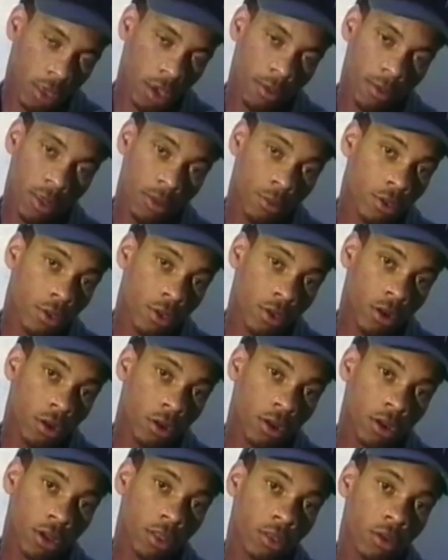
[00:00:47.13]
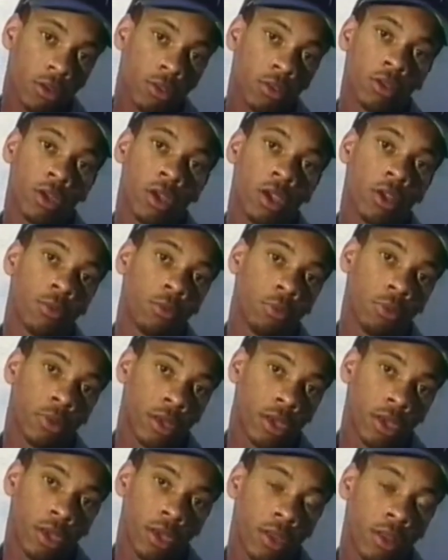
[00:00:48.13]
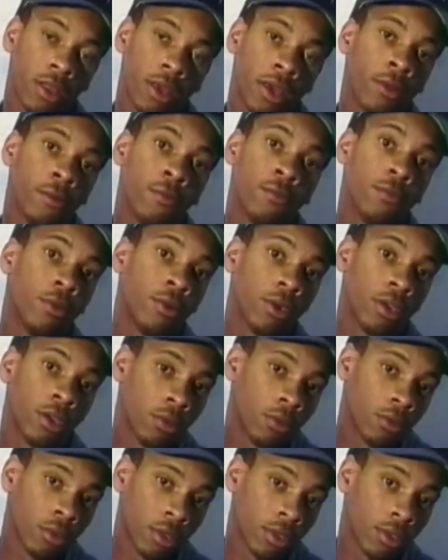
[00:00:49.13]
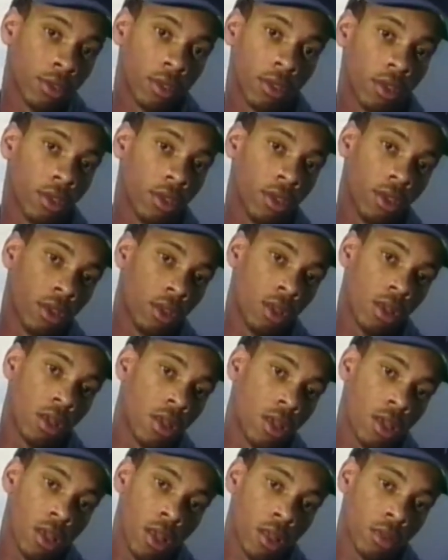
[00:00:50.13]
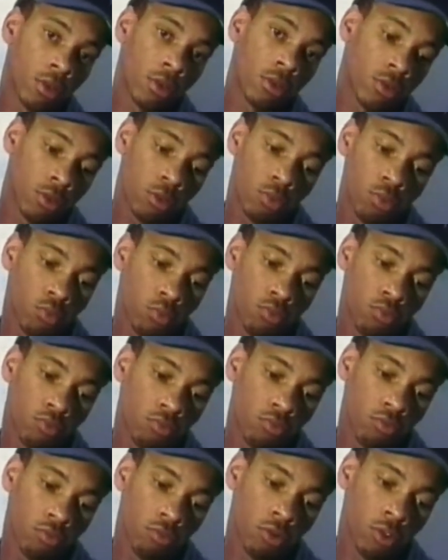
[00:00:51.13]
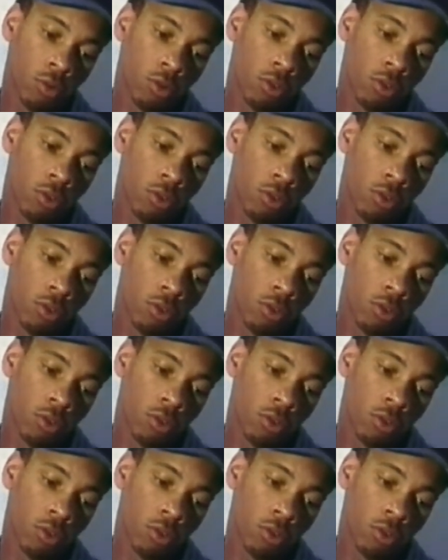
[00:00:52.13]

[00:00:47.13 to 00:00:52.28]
to show everything from every season, so if you're wanting to learn more about any of these, I suggest looking for it